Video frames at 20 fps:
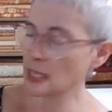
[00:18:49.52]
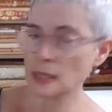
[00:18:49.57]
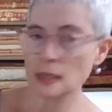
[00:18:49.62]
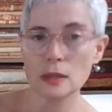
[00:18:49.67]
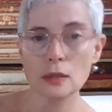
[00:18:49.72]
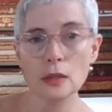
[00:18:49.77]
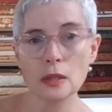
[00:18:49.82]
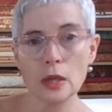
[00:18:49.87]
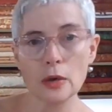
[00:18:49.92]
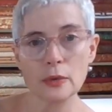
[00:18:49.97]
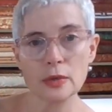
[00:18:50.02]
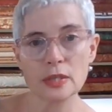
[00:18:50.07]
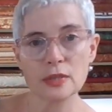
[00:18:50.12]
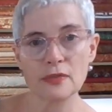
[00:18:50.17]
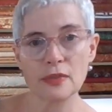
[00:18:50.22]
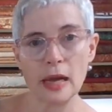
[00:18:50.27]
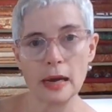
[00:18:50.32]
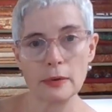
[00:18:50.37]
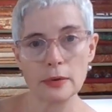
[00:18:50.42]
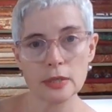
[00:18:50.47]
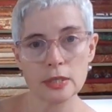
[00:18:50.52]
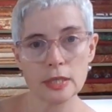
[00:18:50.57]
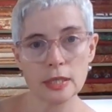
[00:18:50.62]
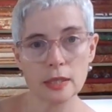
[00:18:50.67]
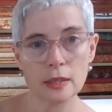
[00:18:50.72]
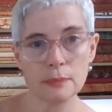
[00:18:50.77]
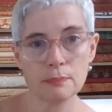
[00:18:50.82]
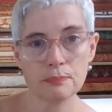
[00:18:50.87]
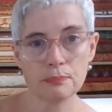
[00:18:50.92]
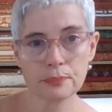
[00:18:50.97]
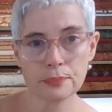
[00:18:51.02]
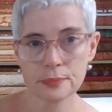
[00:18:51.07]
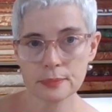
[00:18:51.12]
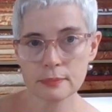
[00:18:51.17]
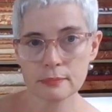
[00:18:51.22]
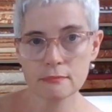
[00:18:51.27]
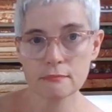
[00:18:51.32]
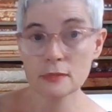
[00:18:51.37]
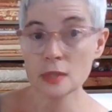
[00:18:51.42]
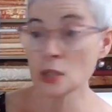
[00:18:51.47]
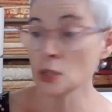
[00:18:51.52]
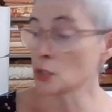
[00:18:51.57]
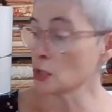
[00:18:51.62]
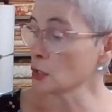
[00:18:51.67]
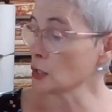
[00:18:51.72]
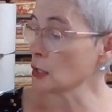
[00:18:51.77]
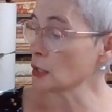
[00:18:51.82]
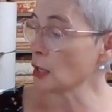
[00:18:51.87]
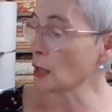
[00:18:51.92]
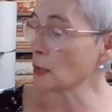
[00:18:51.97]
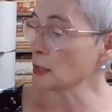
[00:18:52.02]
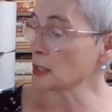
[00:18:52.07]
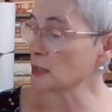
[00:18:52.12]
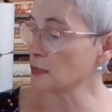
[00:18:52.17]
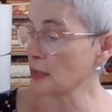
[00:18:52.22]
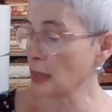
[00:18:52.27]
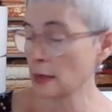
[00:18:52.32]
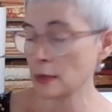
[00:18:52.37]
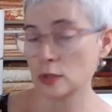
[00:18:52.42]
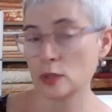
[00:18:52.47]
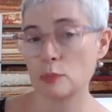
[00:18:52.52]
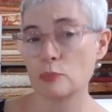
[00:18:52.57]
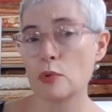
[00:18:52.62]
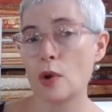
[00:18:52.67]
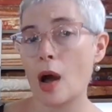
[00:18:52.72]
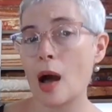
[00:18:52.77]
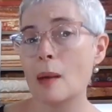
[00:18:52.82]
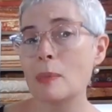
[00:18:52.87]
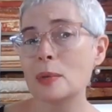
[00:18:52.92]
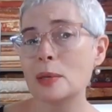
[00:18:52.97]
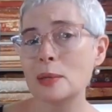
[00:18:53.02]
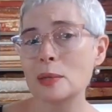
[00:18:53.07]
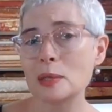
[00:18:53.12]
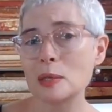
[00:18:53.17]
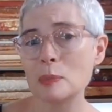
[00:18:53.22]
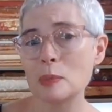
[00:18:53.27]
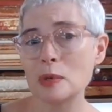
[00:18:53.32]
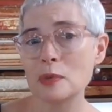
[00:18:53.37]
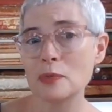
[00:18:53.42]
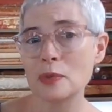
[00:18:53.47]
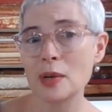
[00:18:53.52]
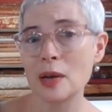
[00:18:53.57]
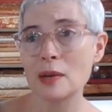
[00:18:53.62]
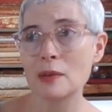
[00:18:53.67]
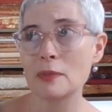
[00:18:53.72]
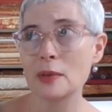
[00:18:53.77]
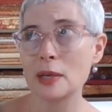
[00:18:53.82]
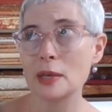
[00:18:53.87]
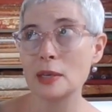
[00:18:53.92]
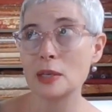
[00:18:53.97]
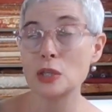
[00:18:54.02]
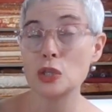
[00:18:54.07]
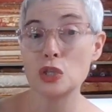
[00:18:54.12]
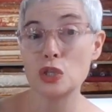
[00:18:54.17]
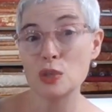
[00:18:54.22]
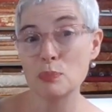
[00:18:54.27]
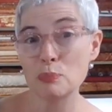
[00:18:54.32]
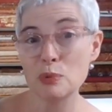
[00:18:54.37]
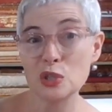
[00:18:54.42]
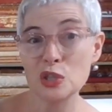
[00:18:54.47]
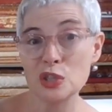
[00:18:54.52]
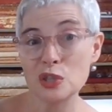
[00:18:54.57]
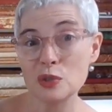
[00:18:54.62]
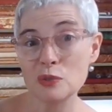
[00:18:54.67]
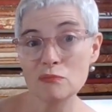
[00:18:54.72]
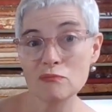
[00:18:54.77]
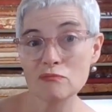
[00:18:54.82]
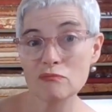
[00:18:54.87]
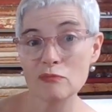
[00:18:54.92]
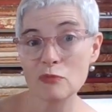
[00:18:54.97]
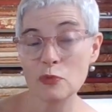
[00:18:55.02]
like little lotus flowers here. So the lotus flowers are probably a little bit of kind of like an Egyptian